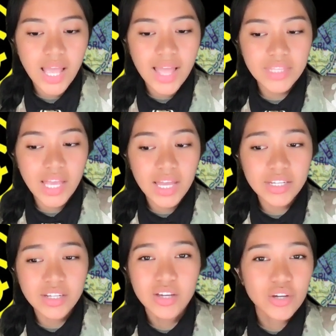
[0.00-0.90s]
and
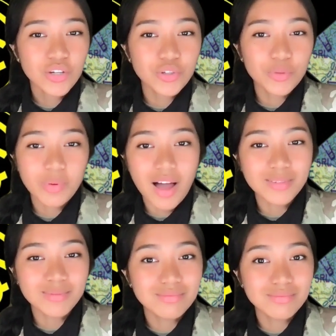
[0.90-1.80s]
then you plot
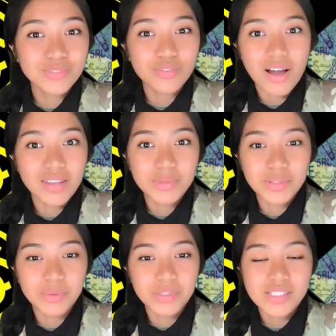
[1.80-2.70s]
them, you find them
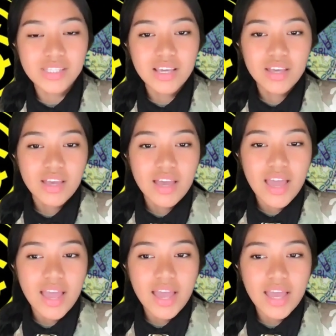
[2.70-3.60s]
in the woods,
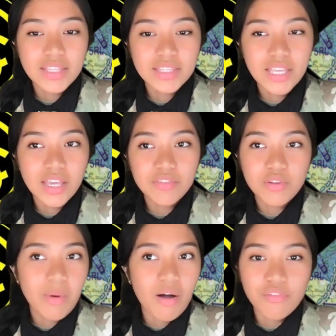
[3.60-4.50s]
and they give
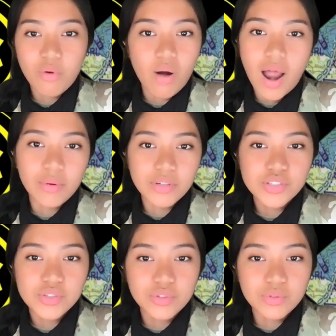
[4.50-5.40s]
you about 4
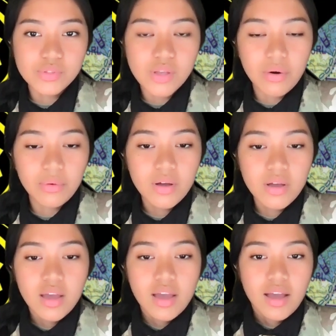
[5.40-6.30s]
hours to do so.
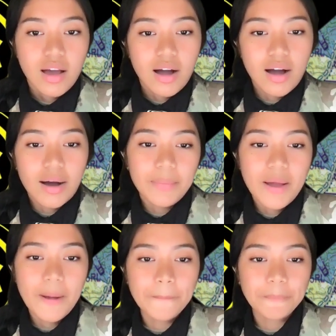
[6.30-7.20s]
Um,
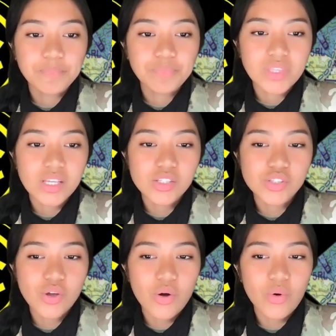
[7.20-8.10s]

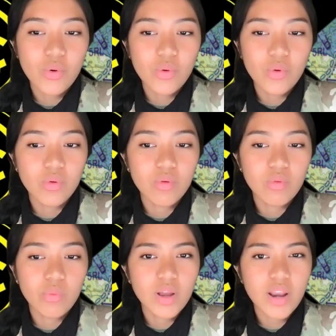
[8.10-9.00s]
so
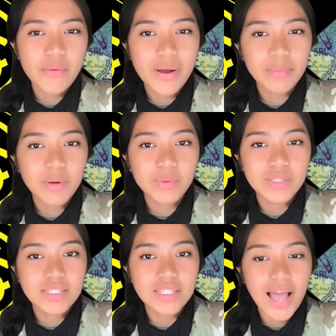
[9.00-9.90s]
what I recommend
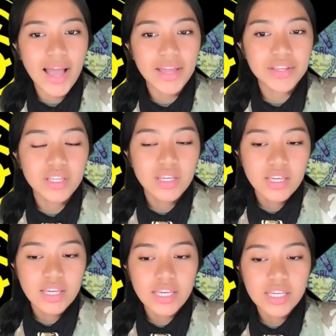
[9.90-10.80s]
with that
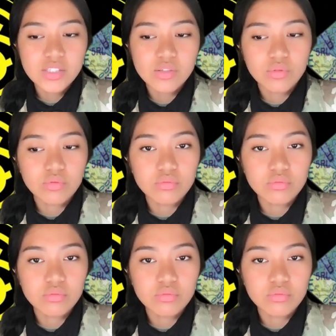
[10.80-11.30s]
is,